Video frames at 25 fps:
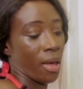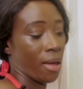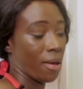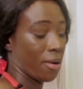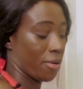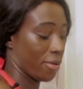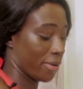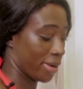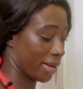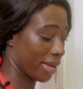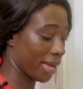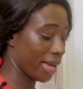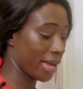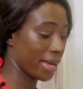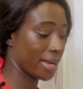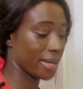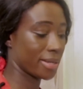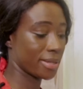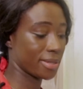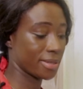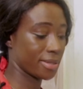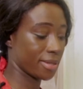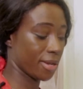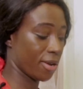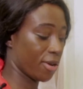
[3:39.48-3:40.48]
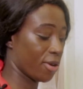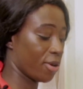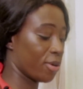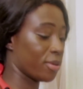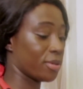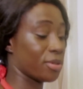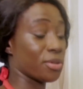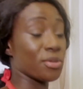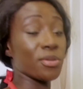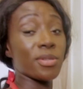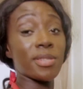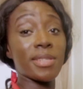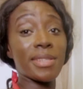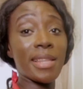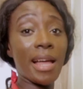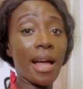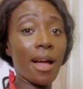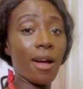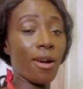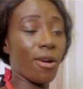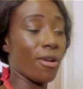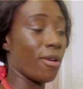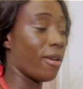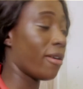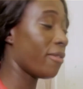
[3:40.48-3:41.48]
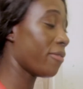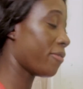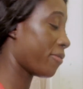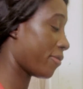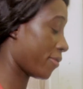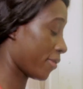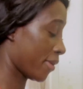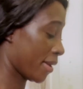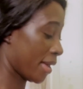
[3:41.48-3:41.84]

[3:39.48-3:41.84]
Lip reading: Okay, so to start off,